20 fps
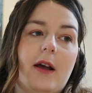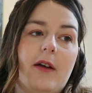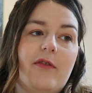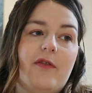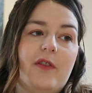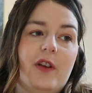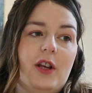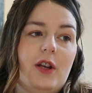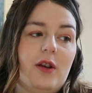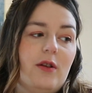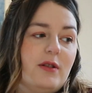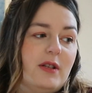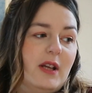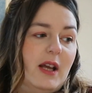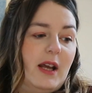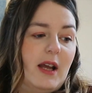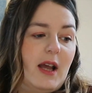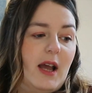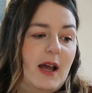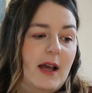for
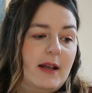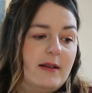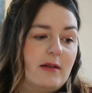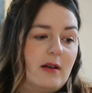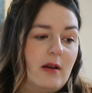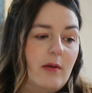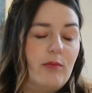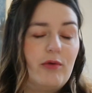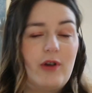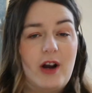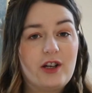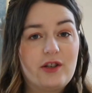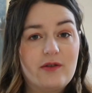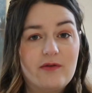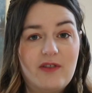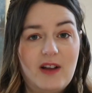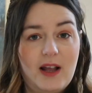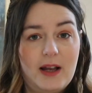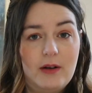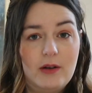using as
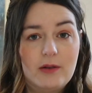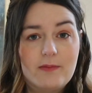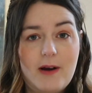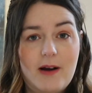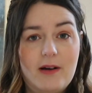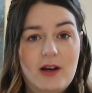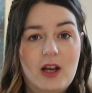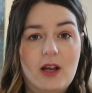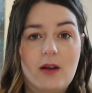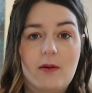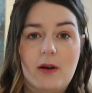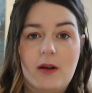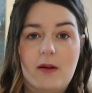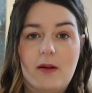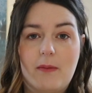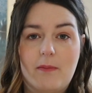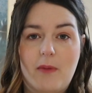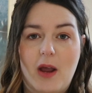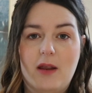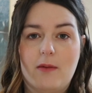compression flannels. Apparently you can
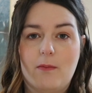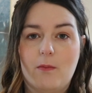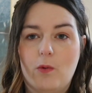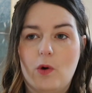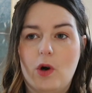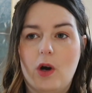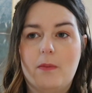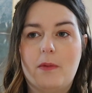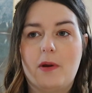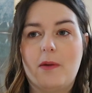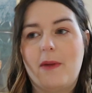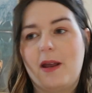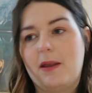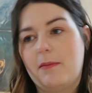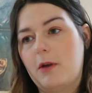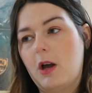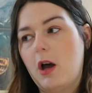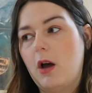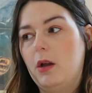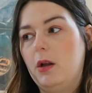make them warm, can make
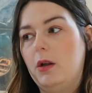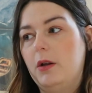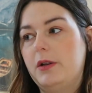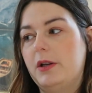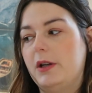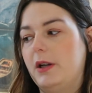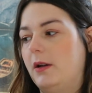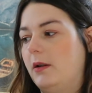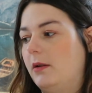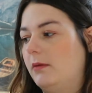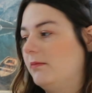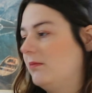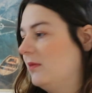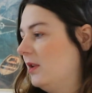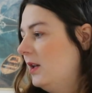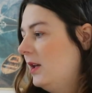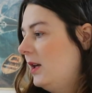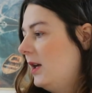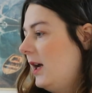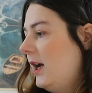them cold, and it'll
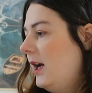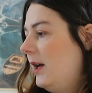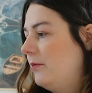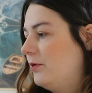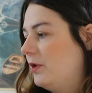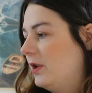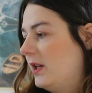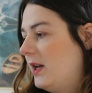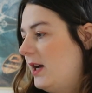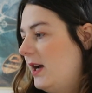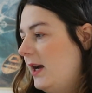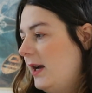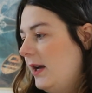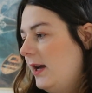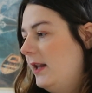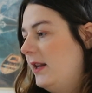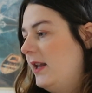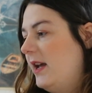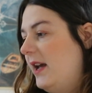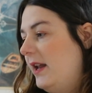help during that.
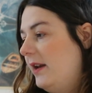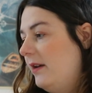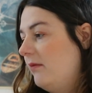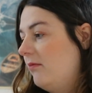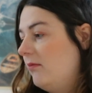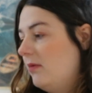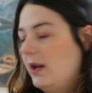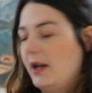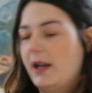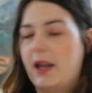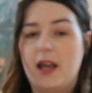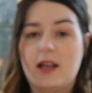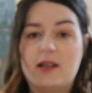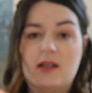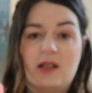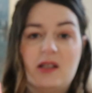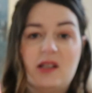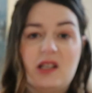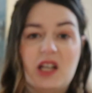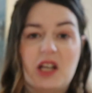And then I
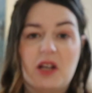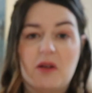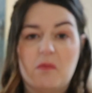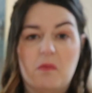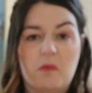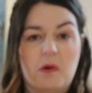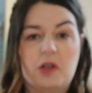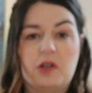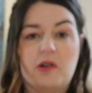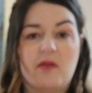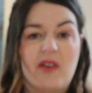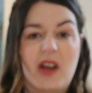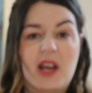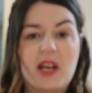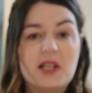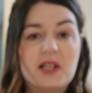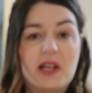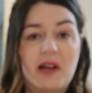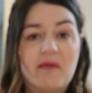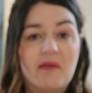guess you can wash your
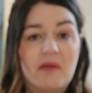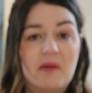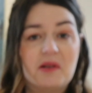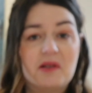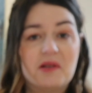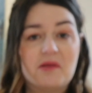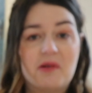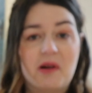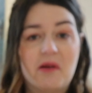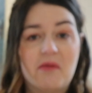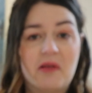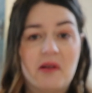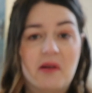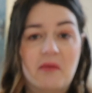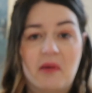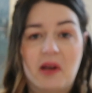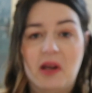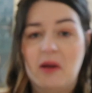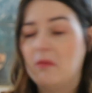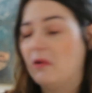face afterwards as well with
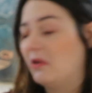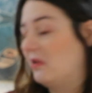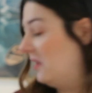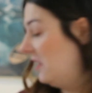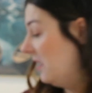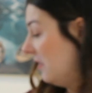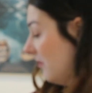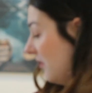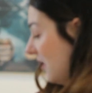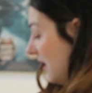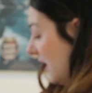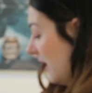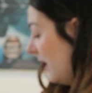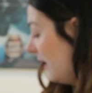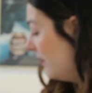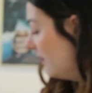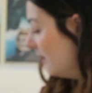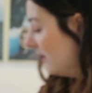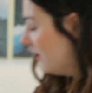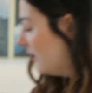them, keep one clean for that.